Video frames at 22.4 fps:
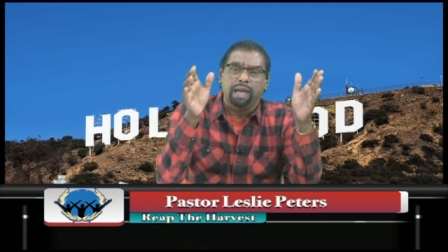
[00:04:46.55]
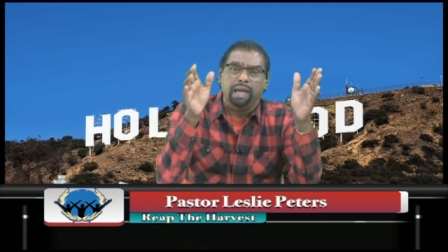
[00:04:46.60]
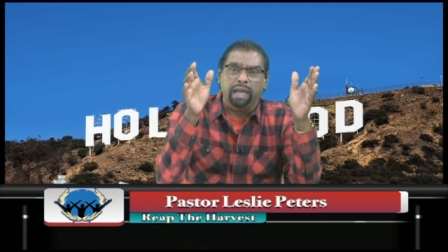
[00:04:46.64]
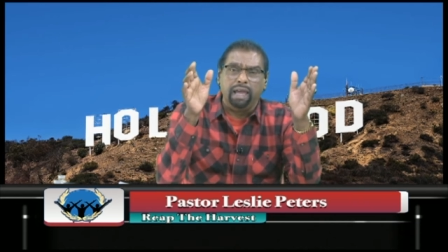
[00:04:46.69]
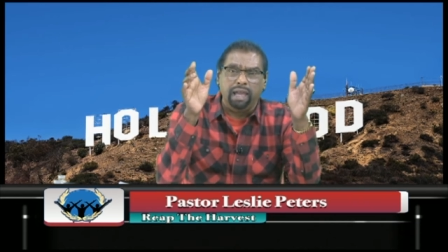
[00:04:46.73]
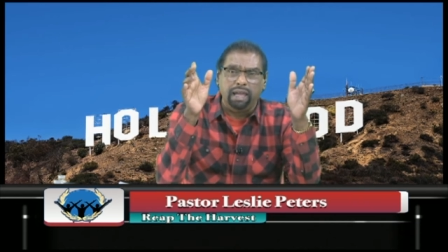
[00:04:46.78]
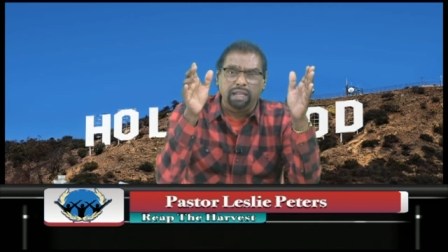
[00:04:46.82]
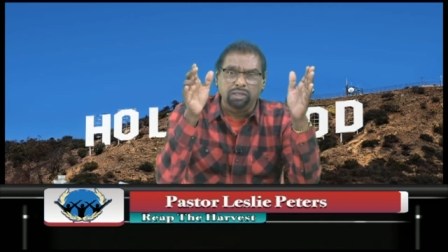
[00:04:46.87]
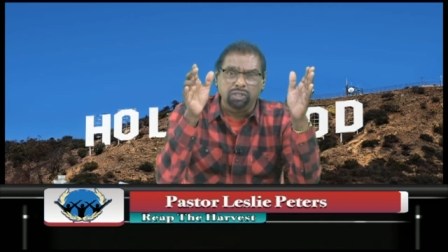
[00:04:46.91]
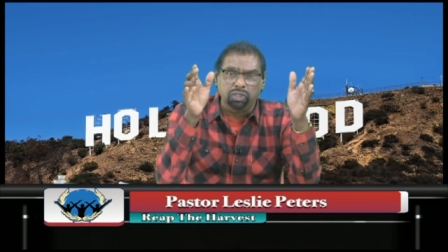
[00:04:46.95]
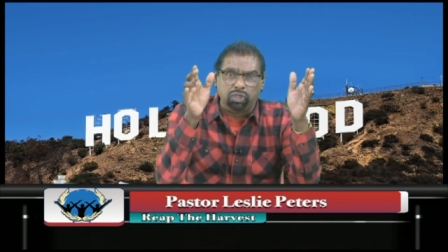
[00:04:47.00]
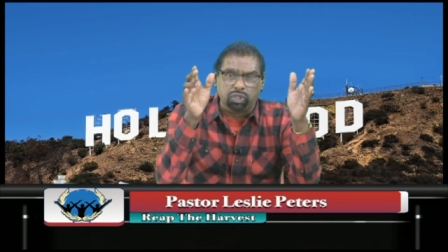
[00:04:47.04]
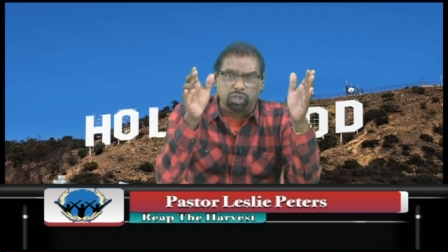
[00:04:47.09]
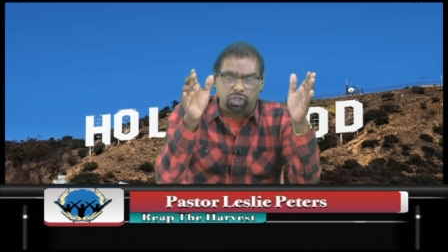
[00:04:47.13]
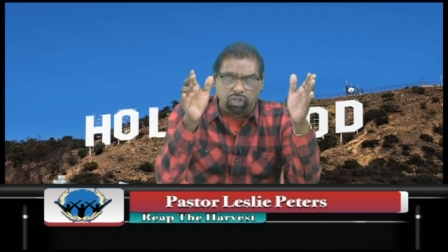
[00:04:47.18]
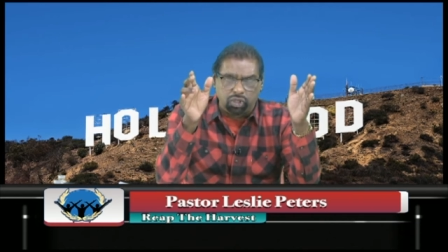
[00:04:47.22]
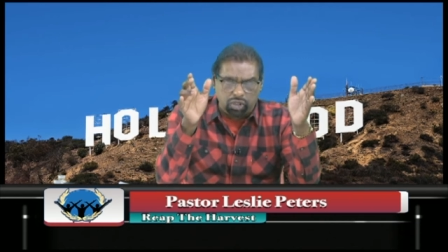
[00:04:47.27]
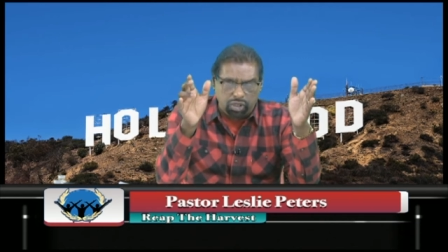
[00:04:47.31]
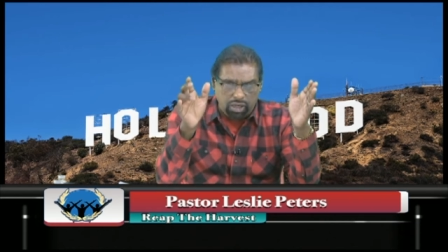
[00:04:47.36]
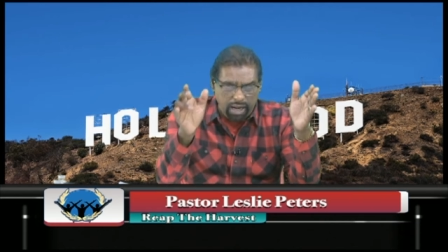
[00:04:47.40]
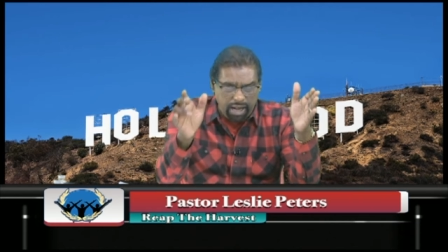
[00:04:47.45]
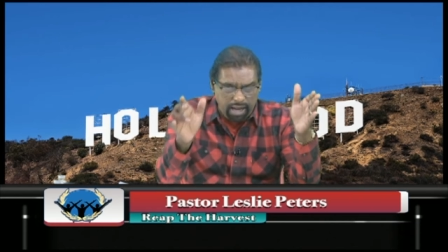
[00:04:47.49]
in
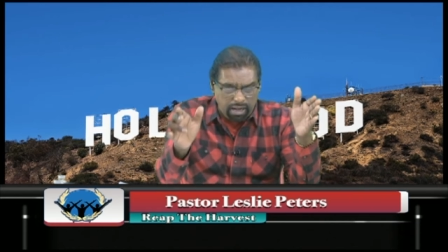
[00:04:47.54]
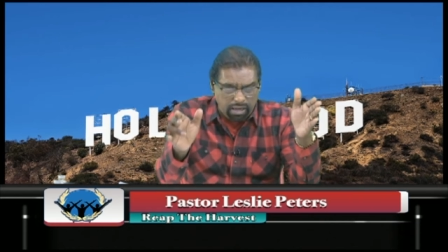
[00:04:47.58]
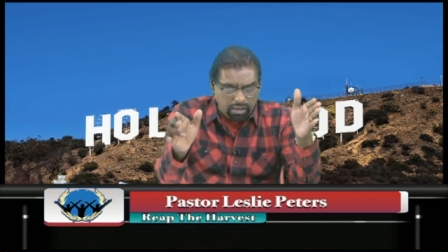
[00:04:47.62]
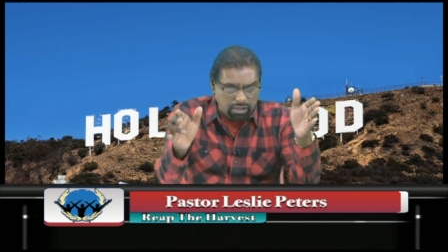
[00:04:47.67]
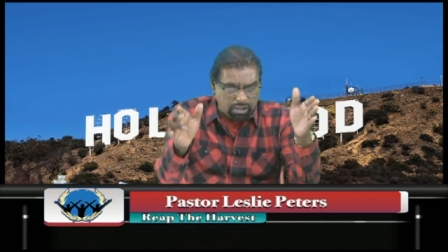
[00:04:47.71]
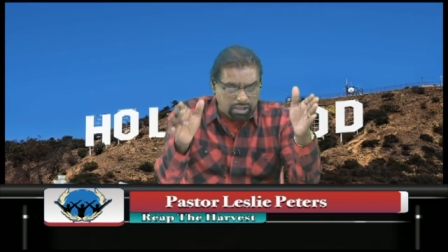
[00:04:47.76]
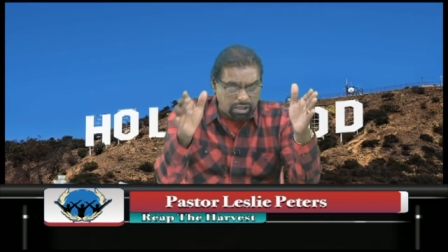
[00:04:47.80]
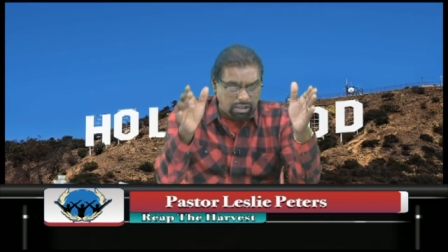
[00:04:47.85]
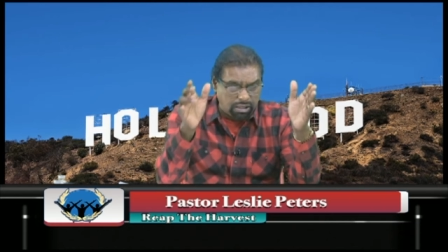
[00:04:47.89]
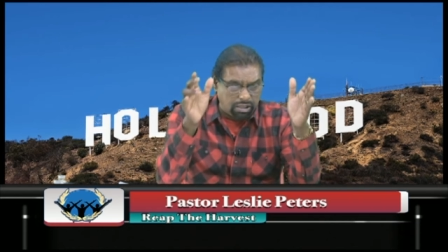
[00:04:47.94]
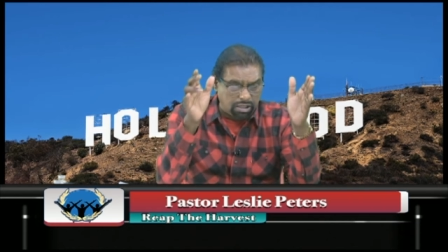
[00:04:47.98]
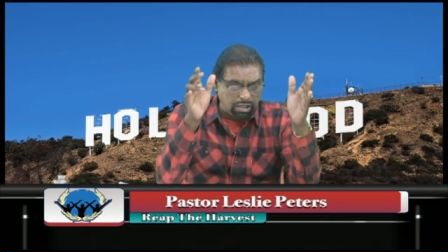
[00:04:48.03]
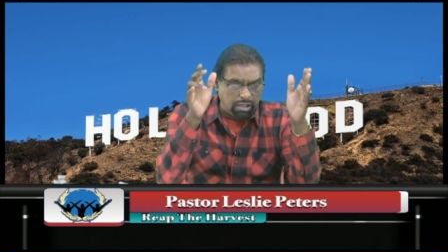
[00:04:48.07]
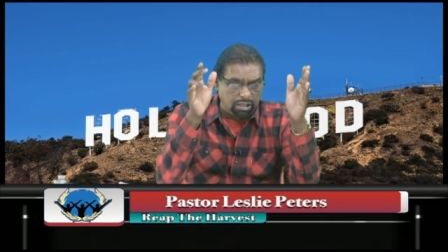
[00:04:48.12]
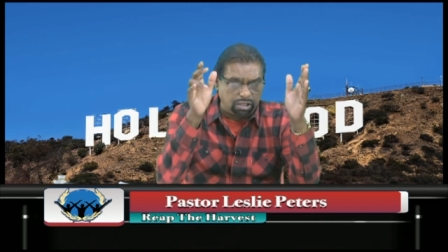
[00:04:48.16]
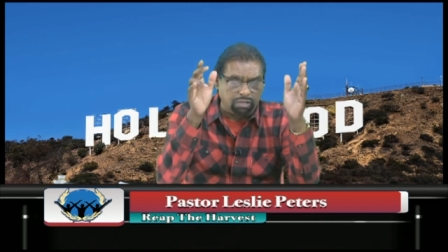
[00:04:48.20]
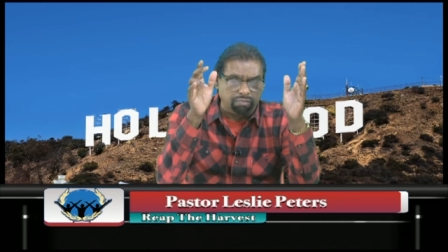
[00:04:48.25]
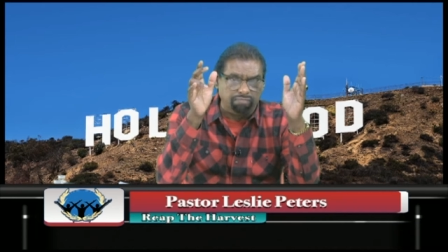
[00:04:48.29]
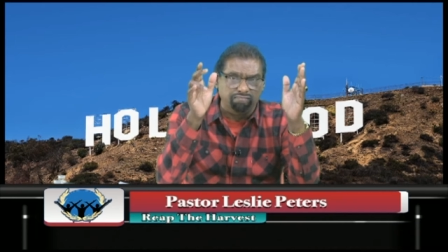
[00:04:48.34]
Jesus'